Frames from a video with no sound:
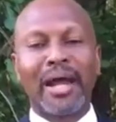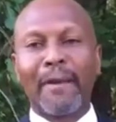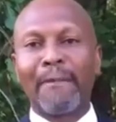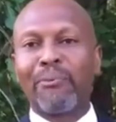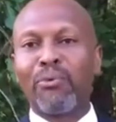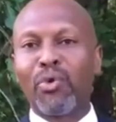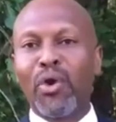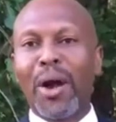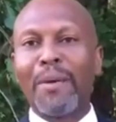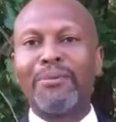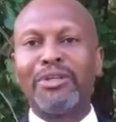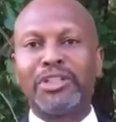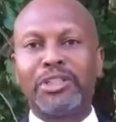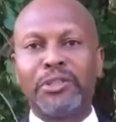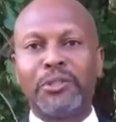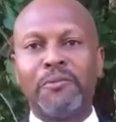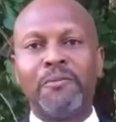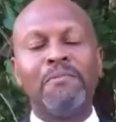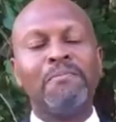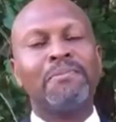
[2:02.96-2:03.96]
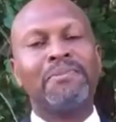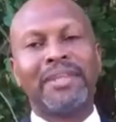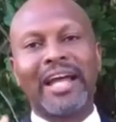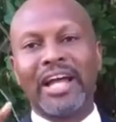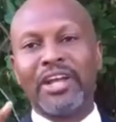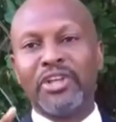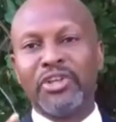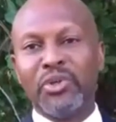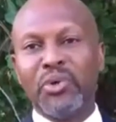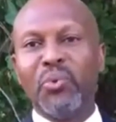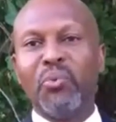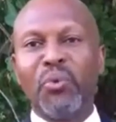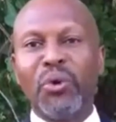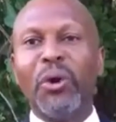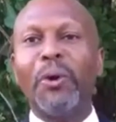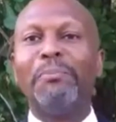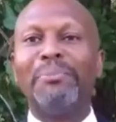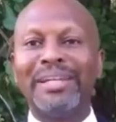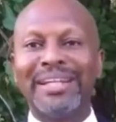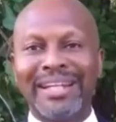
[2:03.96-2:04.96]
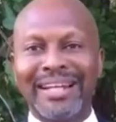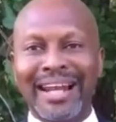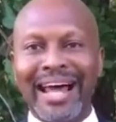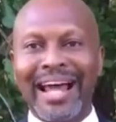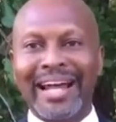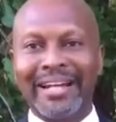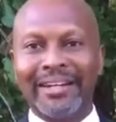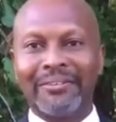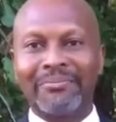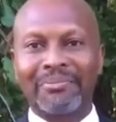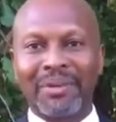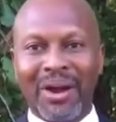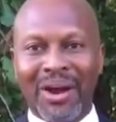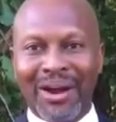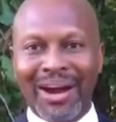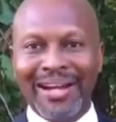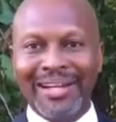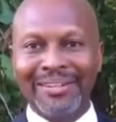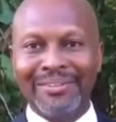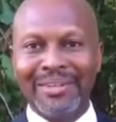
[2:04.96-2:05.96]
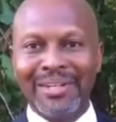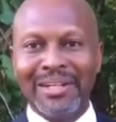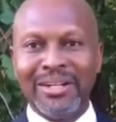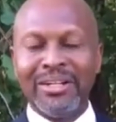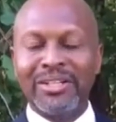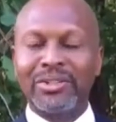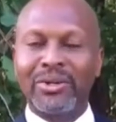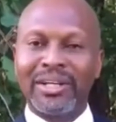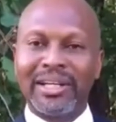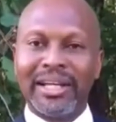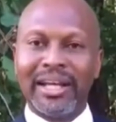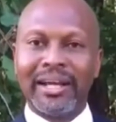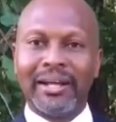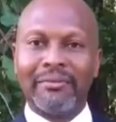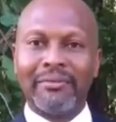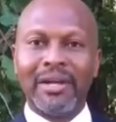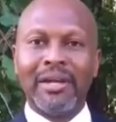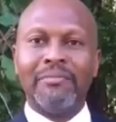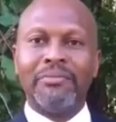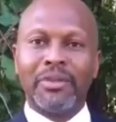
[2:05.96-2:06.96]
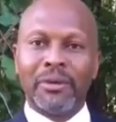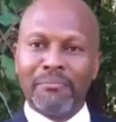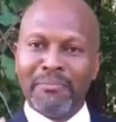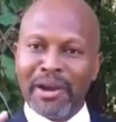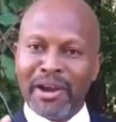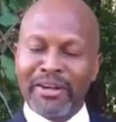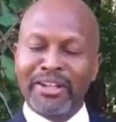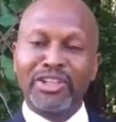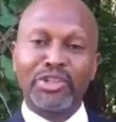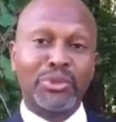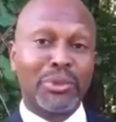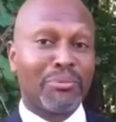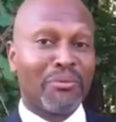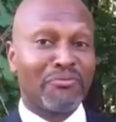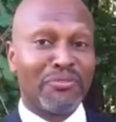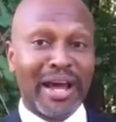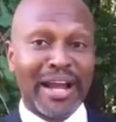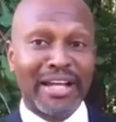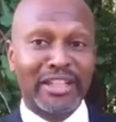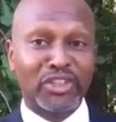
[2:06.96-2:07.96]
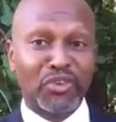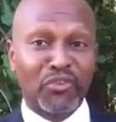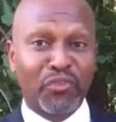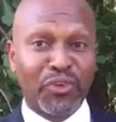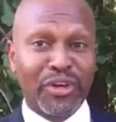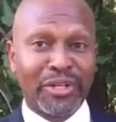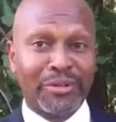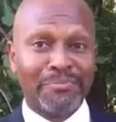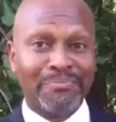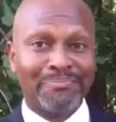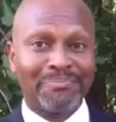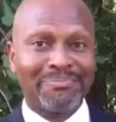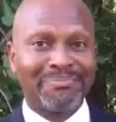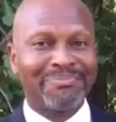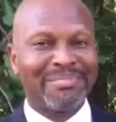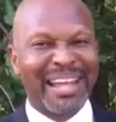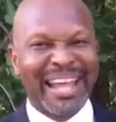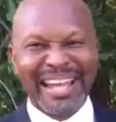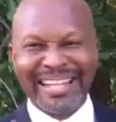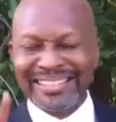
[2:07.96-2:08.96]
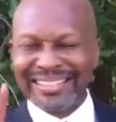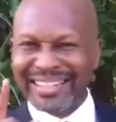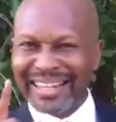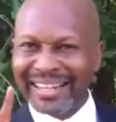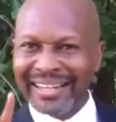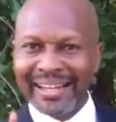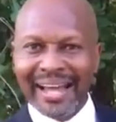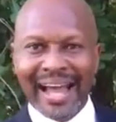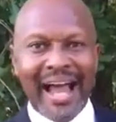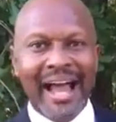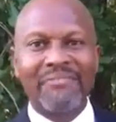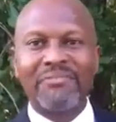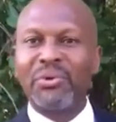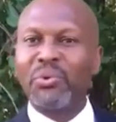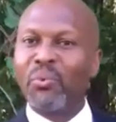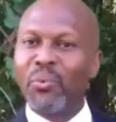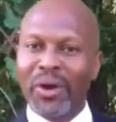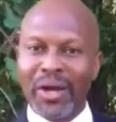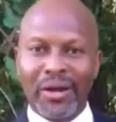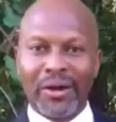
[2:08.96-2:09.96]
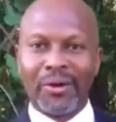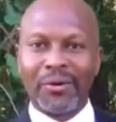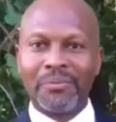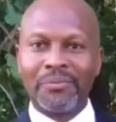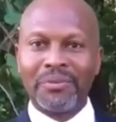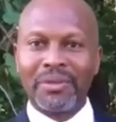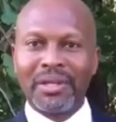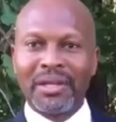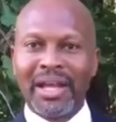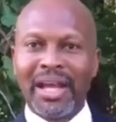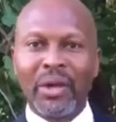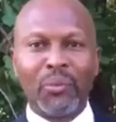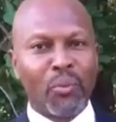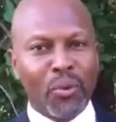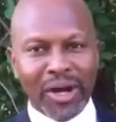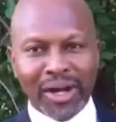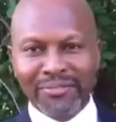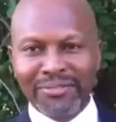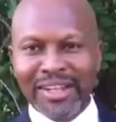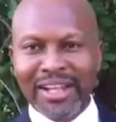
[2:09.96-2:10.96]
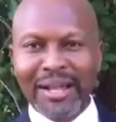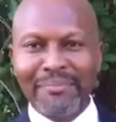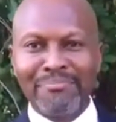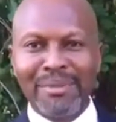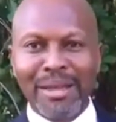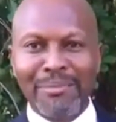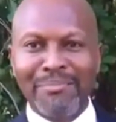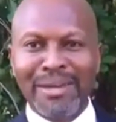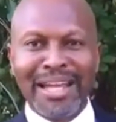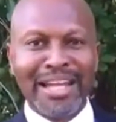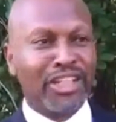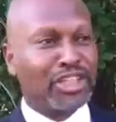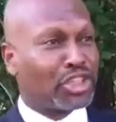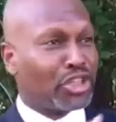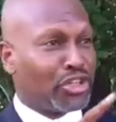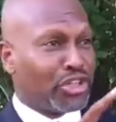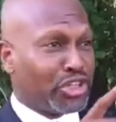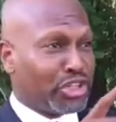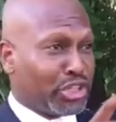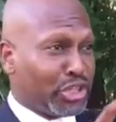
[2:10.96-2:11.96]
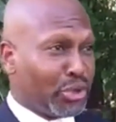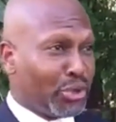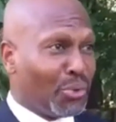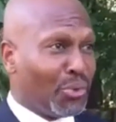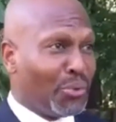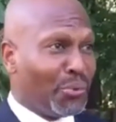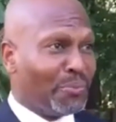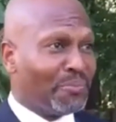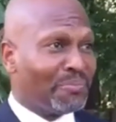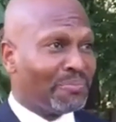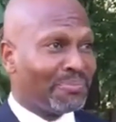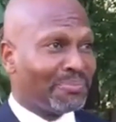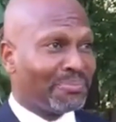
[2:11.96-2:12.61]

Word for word: and I promise you that you will be delighted, all right? So again, the American dream of financial freedom, it's alive and well. And whatever that may mean to you,